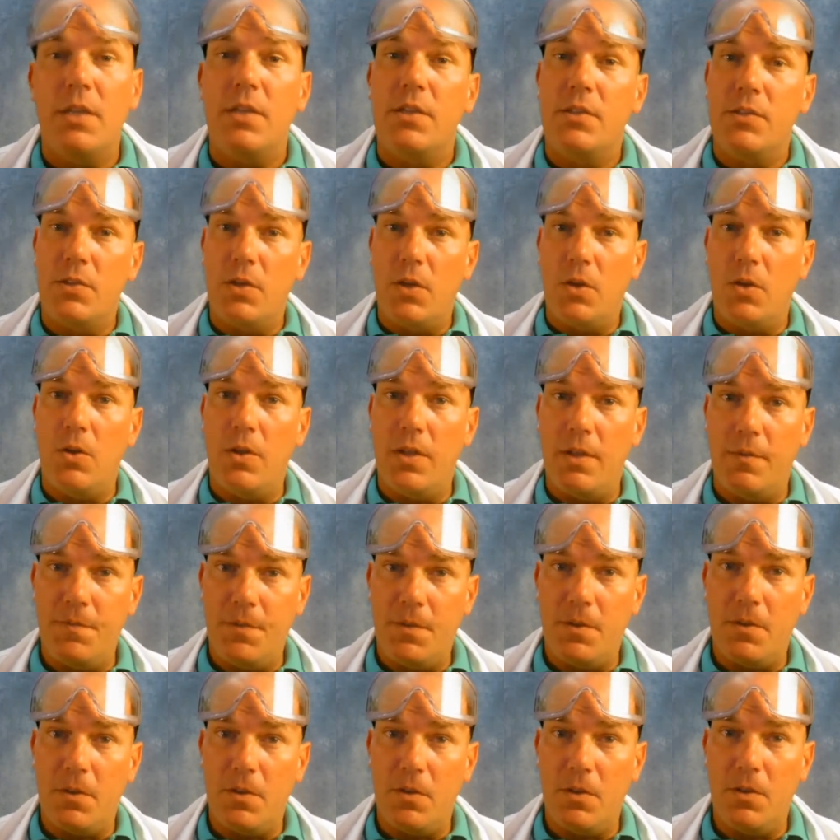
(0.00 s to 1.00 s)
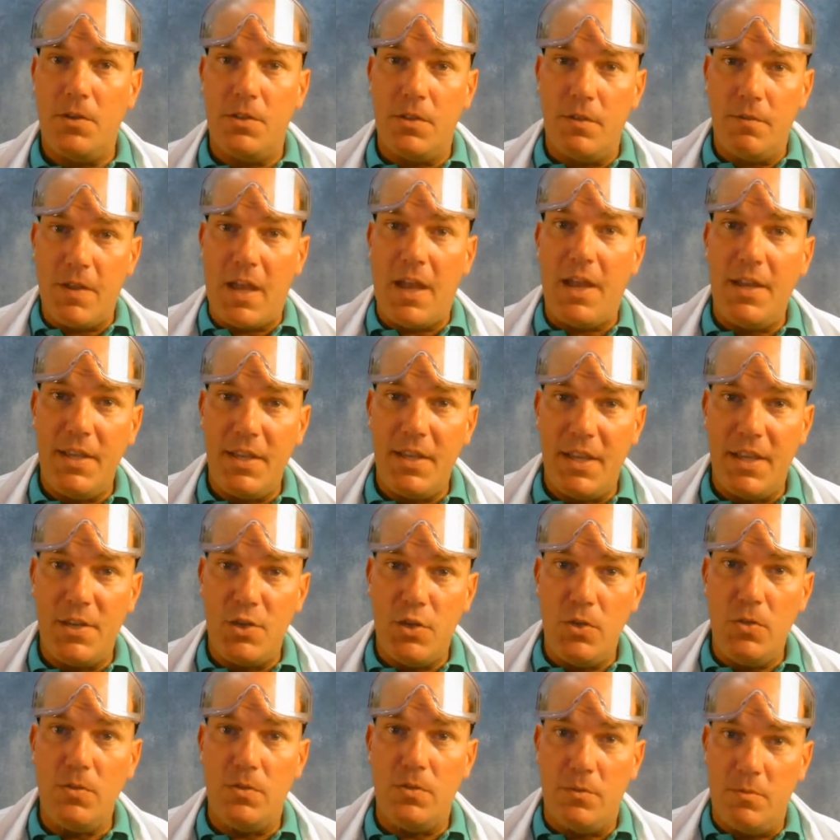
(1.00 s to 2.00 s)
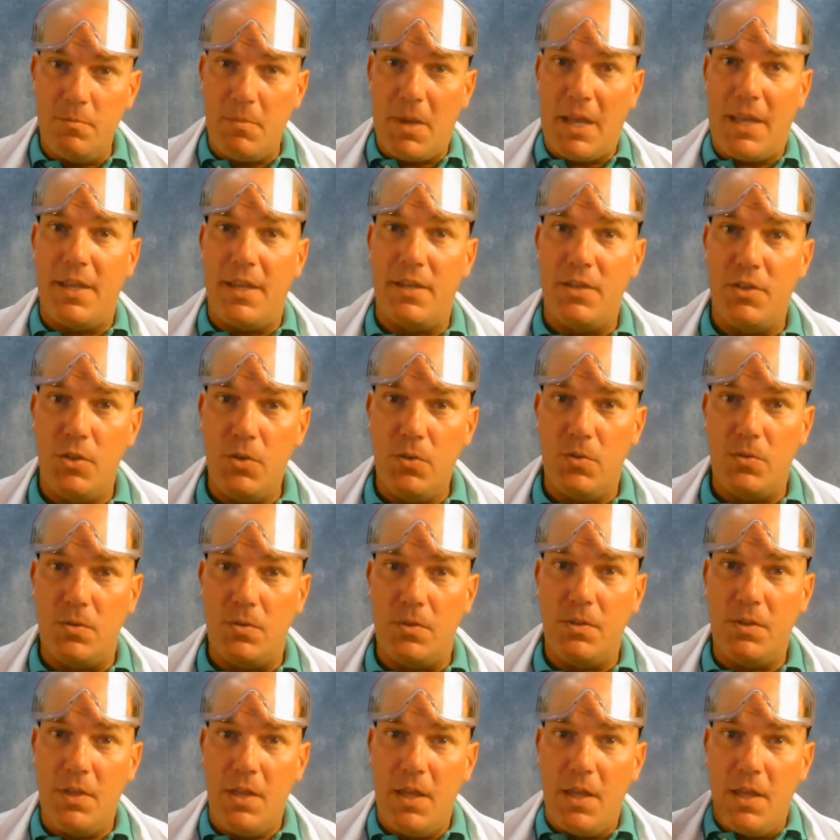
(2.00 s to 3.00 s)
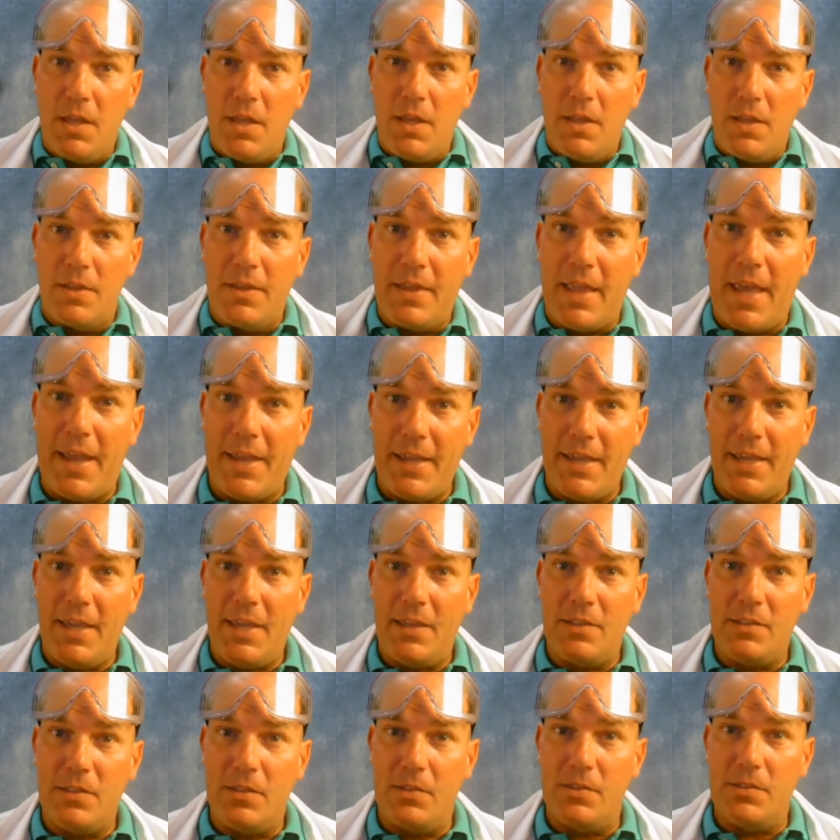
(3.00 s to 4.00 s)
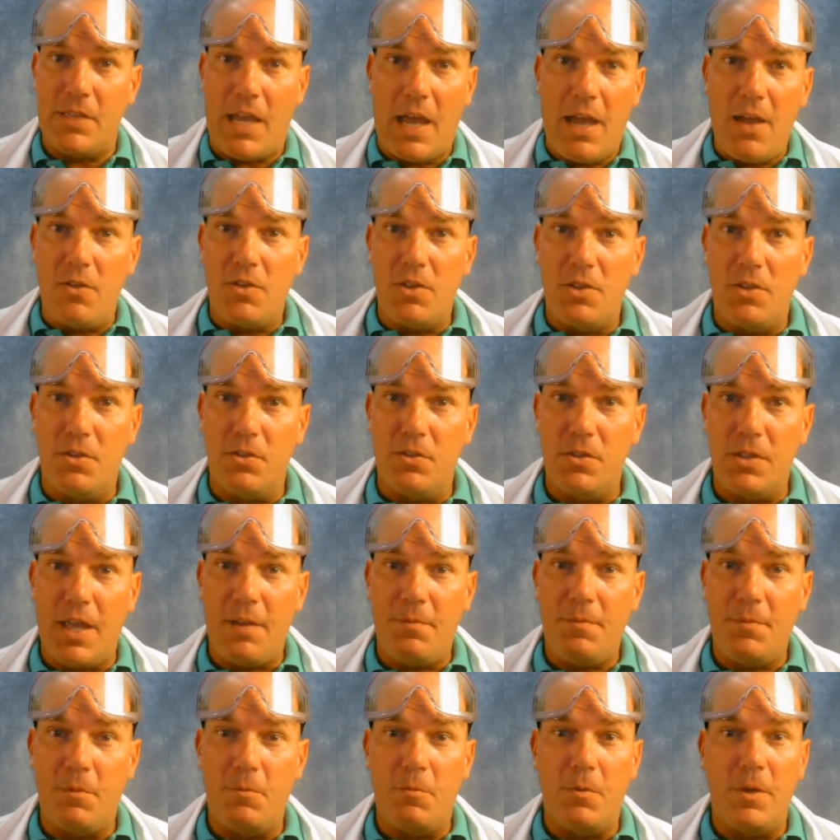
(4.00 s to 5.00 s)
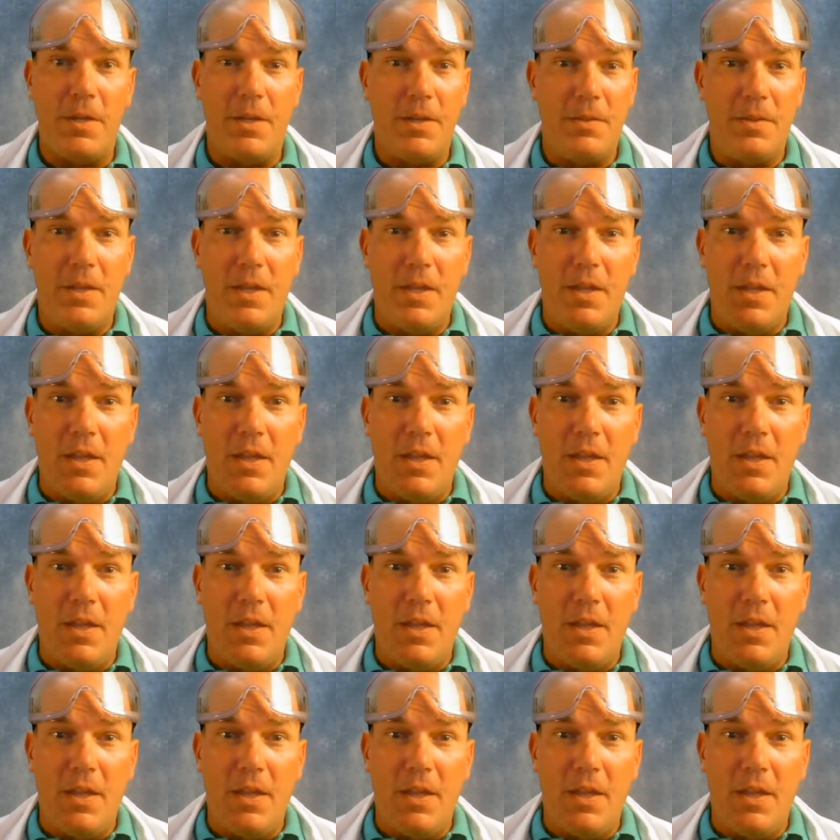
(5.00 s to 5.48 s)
So if you're dividing a Newton by a Newton, that cancels out. You're left with